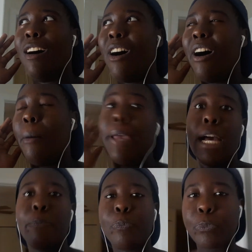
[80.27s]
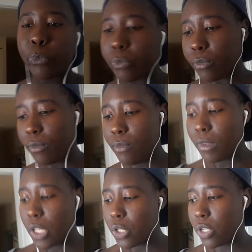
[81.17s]
But yeah,
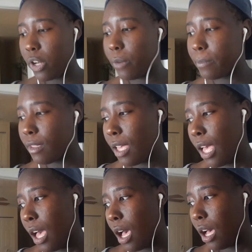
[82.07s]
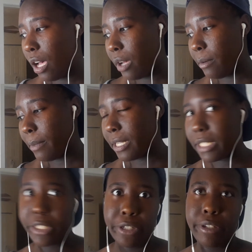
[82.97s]
so about
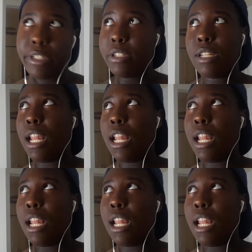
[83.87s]
6 years